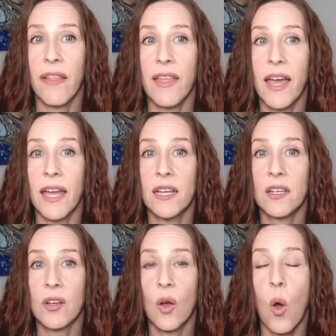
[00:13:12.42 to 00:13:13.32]
and that
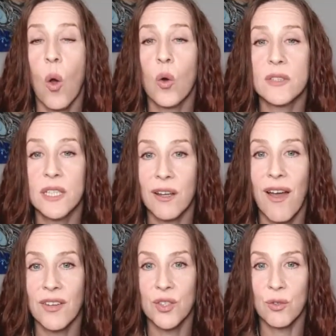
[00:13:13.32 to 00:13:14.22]
holding
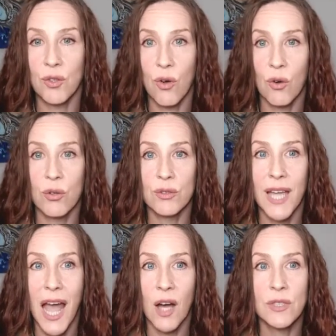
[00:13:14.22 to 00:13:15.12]
on to an
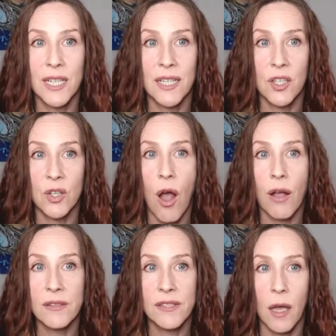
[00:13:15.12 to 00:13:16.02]
old, outdated
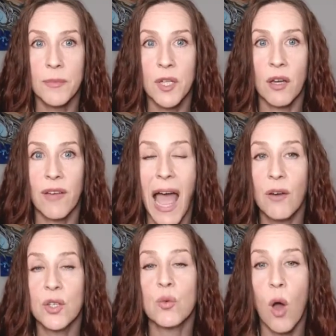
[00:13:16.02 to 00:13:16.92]
concept of
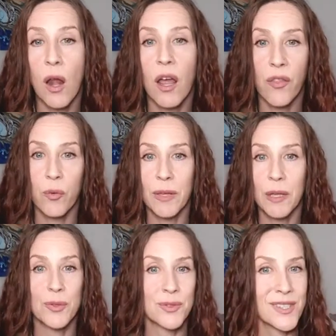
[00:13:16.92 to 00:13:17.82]
how you want other
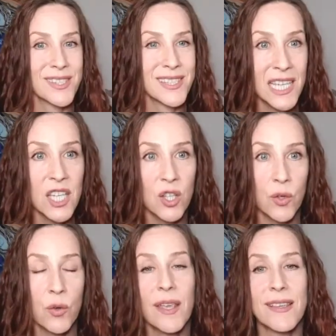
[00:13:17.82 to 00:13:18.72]
people to see
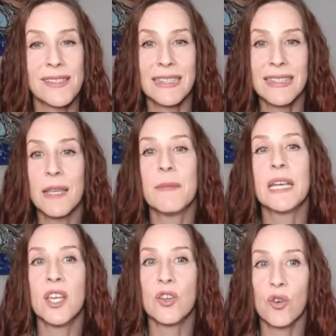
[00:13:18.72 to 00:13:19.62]
you is
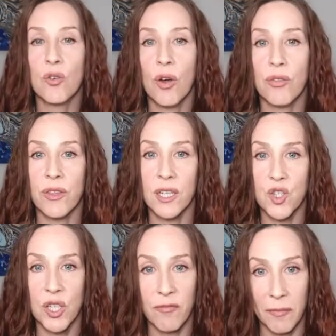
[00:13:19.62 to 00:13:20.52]
limiting your growth and
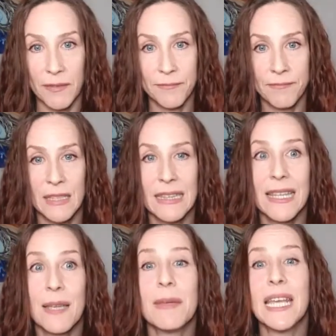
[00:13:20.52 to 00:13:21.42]
achievement,
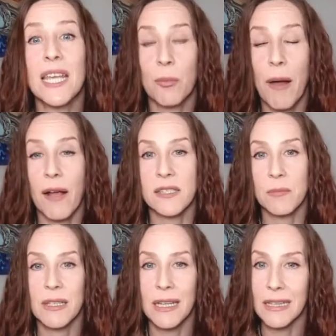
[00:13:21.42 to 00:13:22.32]
limiting your
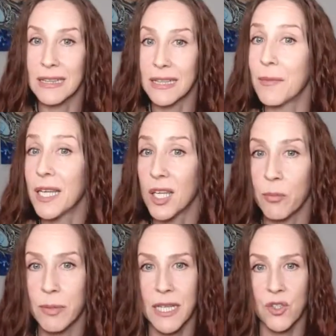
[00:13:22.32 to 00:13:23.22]
possibility, limiting
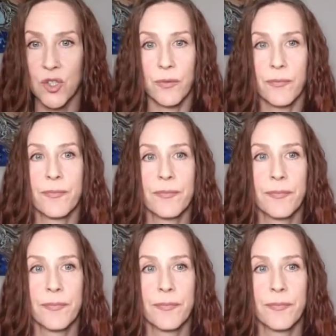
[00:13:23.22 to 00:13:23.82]
your potential?